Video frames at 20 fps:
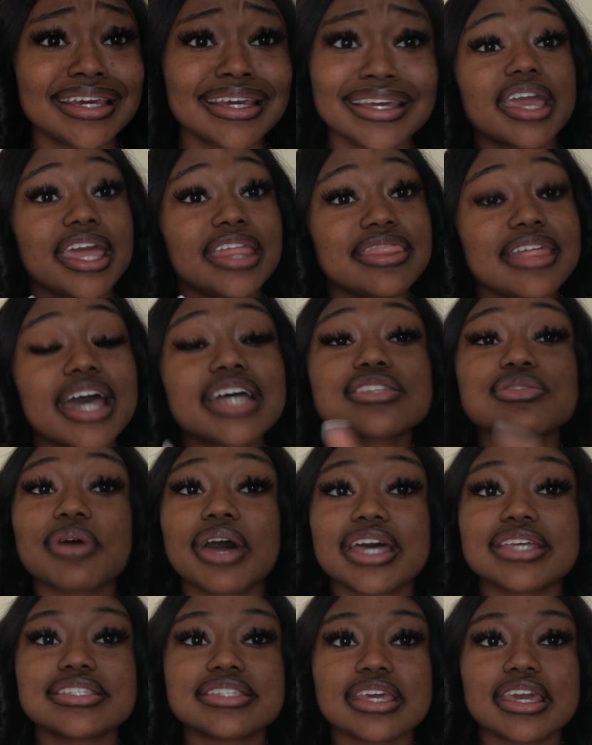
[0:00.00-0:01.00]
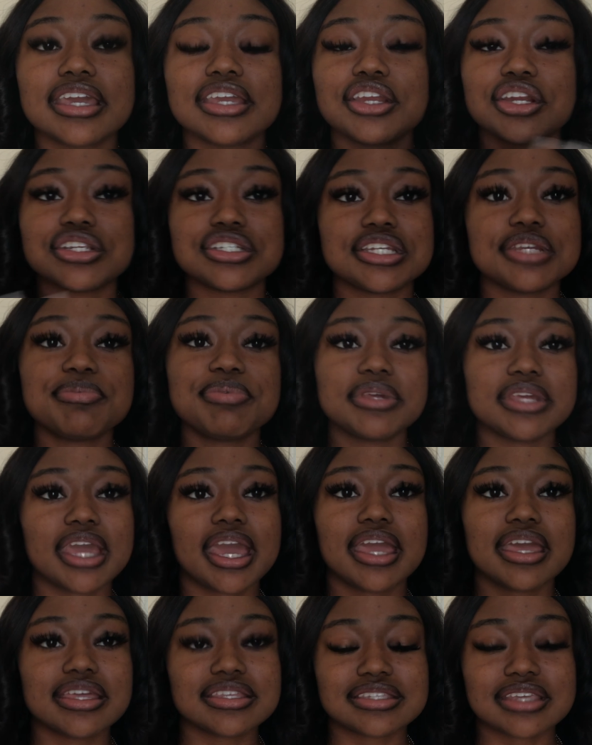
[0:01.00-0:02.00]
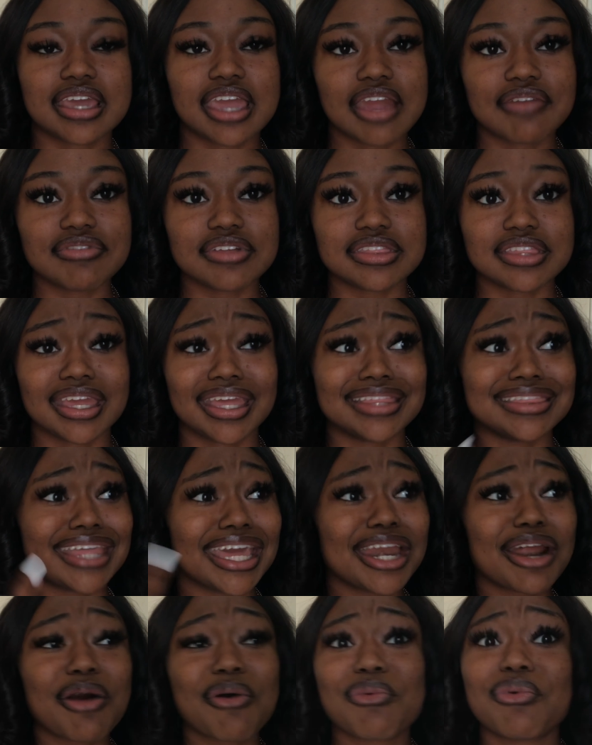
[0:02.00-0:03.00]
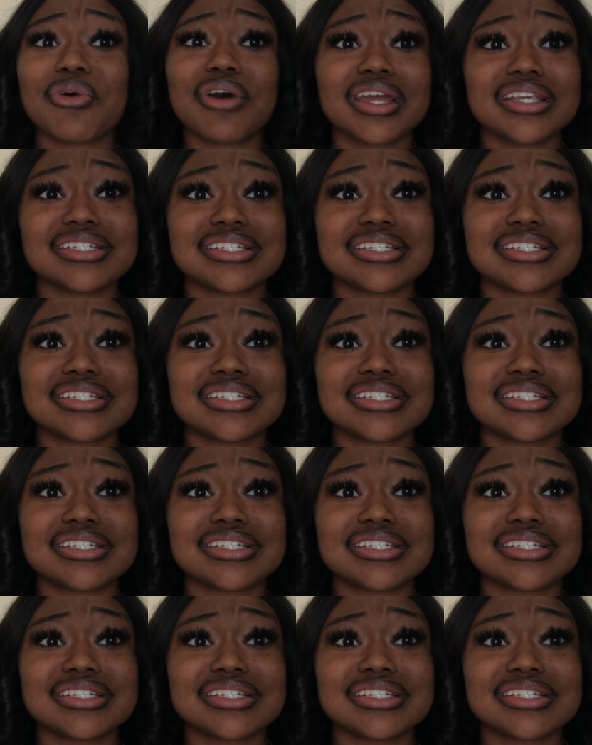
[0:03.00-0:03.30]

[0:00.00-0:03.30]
And that's why I say your GPA isn't everything. They don't want